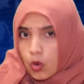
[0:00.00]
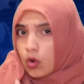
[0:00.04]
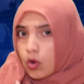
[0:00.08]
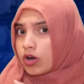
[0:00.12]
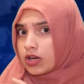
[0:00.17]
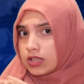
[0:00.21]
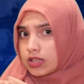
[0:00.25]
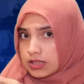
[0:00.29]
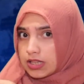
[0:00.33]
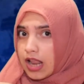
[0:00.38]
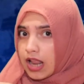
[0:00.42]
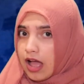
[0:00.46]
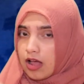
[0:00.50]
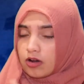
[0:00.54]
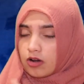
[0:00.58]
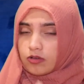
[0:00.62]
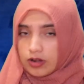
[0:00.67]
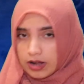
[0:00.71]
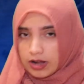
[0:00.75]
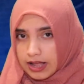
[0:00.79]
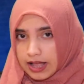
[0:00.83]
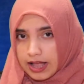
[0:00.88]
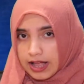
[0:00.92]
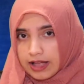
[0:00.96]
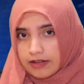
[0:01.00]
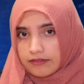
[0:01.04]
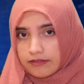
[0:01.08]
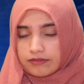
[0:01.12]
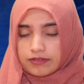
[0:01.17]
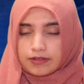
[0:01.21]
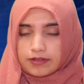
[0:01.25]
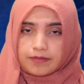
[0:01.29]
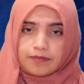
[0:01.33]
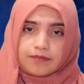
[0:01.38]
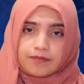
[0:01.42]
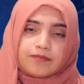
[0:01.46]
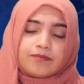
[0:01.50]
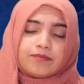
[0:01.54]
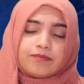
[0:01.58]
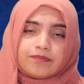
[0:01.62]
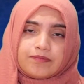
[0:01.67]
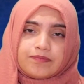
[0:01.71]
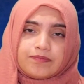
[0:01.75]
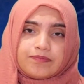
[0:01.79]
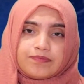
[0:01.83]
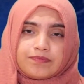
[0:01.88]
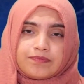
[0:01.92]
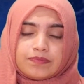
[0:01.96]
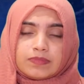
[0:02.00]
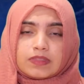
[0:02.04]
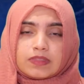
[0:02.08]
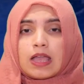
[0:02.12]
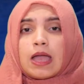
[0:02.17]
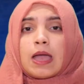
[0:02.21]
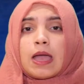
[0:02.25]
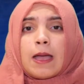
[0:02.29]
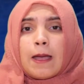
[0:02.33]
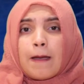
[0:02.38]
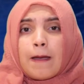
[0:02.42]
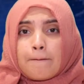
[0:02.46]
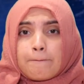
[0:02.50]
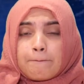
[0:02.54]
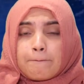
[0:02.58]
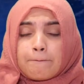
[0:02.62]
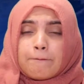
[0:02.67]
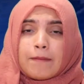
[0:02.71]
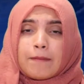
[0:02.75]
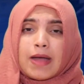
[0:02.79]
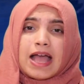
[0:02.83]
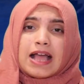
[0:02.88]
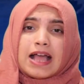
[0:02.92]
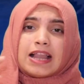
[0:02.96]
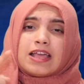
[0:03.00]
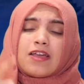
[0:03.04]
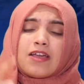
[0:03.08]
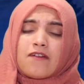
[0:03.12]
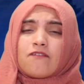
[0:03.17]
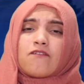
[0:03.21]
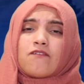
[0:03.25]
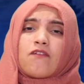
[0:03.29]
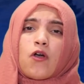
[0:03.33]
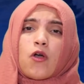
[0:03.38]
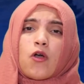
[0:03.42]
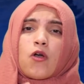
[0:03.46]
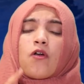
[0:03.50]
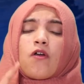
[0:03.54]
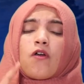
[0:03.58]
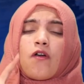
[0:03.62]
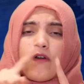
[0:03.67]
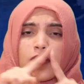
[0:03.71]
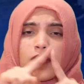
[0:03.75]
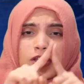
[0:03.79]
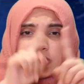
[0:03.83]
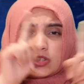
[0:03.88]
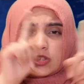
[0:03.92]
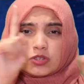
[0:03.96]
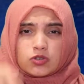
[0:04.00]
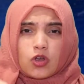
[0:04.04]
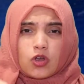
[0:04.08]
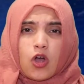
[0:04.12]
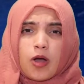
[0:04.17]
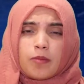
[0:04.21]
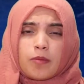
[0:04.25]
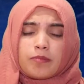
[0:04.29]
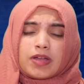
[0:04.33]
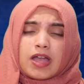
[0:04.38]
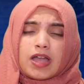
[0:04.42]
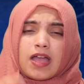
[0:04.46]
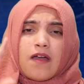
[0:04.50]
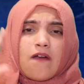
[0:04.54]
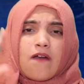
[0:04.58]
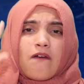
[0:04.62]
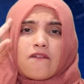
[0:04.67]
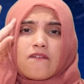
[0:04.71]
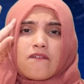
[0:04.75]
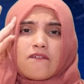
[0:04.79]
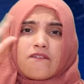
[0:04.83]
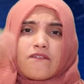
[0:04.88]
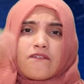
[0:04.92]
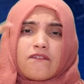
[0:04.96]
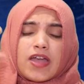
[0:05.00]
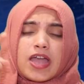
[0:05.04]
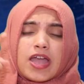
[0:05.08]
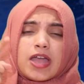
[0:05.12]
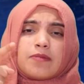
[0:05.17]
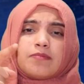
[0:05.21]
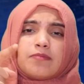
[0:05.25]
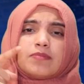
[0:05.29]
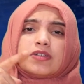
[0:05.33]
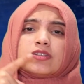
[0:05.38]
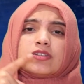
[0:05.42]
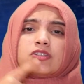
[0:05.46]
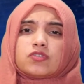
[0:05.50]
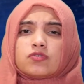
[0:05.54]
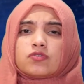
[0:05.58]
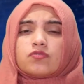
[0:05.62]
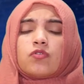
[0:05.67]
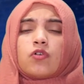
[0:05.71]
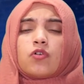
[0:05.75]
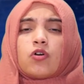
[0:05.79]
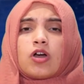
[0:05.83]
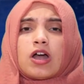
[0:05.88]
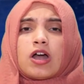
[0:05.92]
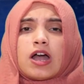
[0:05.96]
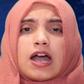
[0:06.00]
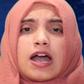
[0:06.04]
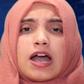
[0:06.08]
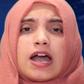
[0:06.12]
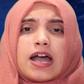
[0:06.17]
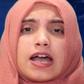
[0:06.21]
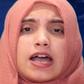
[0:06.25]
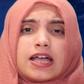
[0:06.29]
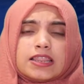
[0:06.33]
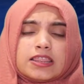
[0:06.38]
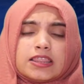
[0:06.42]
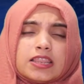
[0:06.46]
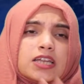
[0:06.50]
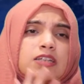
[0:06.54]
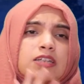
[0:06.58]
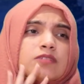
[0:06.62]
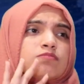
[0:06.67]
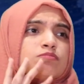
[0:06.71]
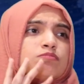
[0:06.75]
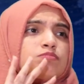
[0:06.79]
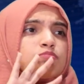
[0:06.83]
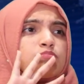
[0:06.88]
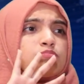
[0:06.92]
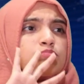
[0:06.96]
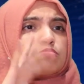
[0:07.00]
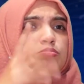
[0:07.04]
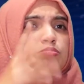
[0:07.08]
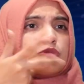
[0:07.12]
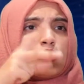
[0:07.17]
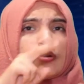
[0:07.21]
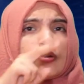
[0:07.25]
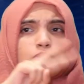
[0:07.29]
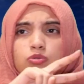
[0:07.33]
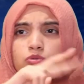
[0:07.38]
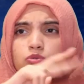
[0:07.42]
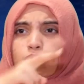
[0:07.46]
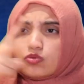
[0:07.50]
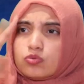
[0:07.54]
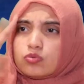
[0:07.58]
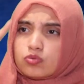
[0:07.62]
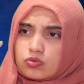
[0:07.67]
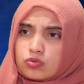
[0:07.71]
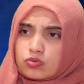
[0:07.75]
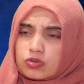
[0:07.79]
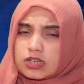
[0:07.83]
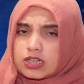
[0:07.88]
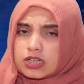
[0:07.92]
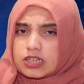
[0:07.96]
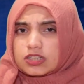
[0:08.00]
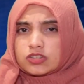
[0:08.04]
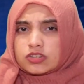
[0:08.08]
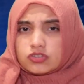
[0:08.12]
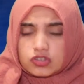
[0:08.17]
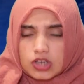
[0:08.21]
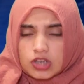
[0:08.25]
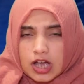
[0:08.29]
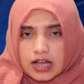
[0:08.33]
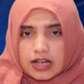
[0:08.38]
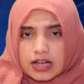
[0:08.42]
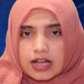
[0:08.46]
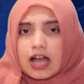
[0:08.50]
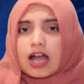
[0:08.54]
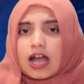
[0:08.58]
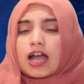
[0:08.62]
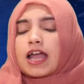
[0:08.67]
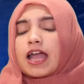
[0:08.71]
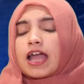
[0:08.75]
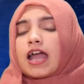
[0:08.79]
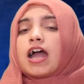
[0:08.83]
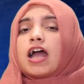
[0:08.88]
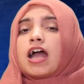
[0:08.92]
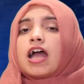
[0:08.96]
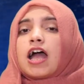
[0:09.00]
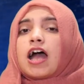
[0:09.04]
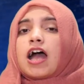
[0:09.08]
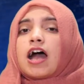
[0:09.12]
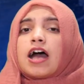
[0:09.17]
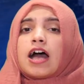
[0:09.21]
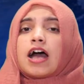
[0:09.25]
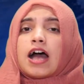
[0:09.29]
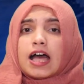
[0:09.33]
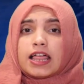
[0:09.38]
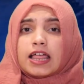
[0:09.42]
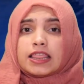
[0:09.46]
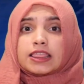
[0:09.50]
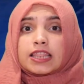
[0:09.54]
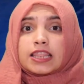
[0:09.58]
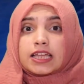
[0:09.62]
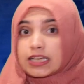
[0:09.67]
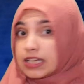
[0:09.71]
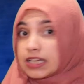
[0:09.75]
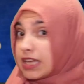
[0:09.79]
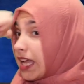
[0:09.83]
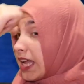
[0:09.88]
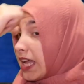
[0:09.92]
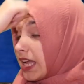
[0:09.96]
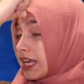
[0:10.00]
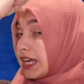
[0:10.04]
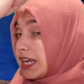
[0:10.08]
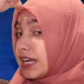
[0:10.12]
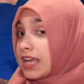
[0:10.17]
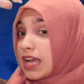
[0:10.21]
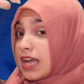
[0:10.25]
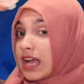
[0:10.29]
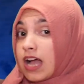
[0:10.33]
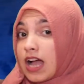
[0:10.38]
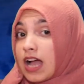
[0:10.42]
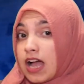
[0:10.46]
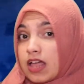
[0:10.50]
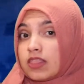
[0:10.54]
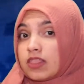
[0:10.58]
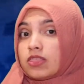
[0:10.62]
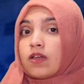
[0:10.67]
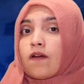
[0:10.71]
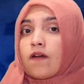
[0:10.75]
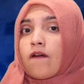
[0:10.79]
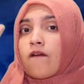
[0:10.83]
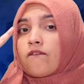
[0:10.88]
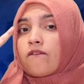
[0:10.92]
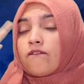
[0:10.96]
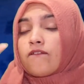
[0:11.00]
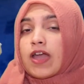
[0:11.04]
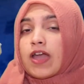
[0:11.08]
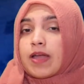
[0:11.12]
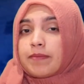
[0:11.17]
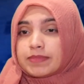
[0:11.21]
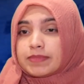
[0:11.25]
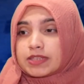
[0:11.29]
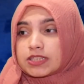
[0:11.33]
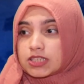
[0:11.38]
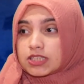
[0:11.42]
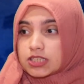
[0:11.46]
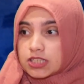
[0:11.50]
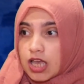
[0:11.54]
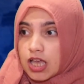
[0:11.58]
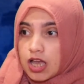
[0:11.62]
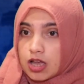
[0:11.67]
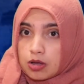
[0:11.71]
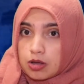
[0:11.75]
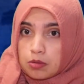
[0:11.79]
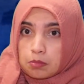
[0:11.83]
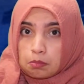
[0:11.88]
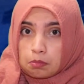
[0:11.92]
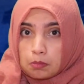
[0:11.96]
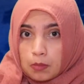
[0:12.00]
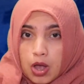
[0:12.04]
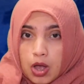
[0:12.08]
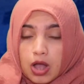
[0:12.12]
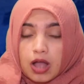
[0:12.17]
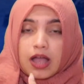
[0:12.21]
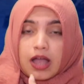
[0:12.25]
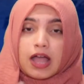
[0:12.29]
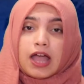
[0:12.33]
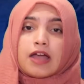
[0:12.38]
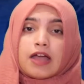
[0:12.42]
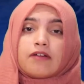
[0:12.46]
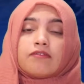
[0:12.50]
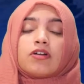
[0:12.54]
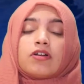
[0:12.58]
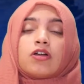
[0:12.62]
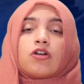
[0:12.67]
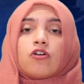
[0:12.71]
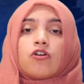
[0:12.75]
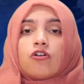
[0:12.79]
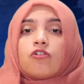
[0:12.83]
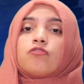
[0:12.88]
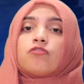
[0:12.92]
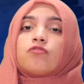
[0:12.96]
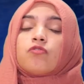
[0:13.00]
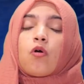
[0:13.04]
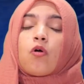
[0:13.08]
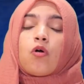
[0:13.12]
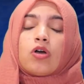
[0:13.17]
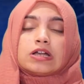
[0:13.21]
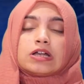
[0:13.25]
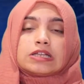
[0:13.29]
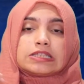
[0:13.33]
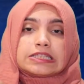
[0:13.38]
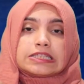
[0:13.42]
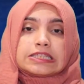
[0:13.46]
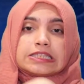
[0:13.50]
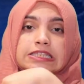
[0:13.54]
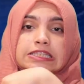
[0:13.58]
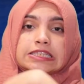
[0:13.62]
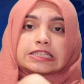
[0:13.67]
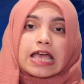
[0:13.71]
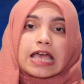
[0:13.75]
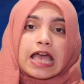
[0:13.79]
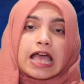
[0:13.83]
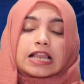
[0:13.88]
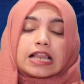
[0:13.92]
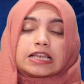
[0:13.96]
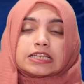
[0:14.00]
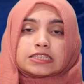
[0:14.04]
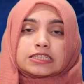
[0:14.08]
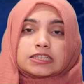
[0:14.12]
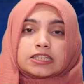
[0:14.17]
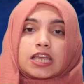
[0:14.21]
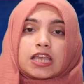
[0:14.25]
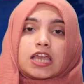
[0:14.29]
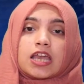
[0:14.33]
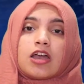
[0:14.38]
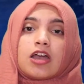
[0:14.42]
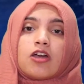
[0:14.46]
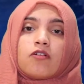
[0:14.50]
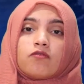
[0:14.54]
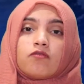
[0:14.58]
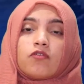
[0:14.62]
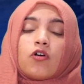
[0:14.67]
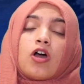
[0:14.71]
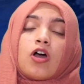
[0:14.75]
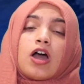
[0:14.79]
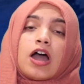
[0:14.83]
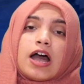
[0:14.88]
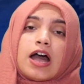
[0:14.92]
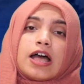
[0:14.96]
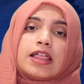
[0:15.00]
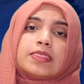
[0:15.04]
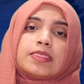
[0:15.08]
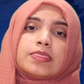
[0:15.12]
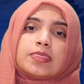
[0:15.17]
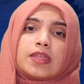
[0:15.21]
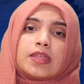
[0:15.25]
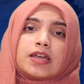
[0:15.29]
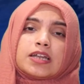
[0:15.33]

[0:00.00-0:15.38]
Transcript: Nicobar, high-end retail brand known for its stores in posh South Delhi localities like Khan Market and Vasant Vihar, started selling what Indians locally call sambal patta.